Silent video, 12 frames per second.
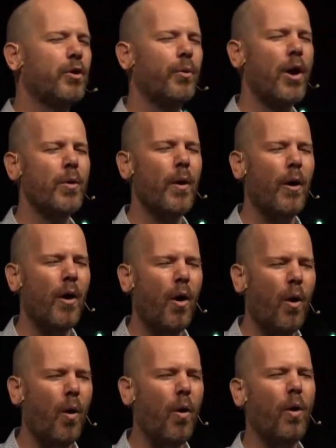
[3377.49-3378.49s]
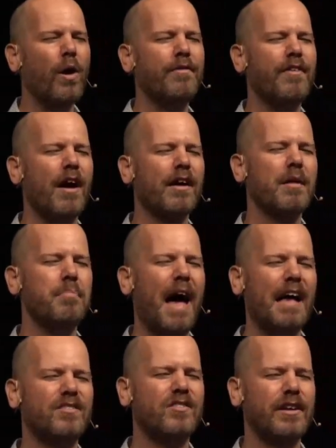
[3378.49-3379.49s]
grow all of our
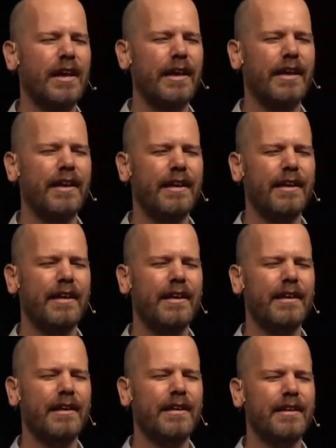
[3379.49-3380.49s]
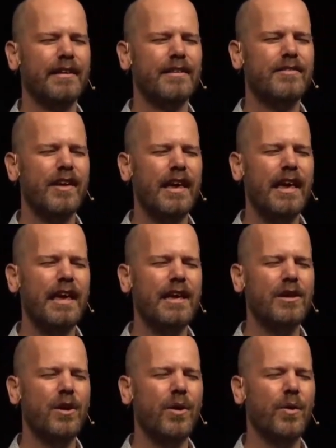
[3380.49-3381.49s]
capacity to hear
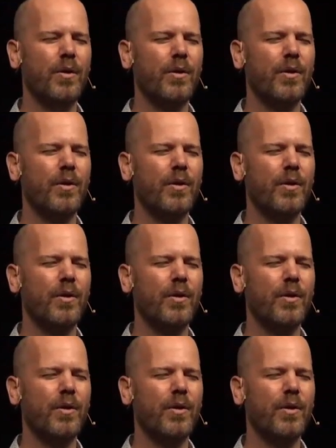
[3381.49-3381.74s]
you.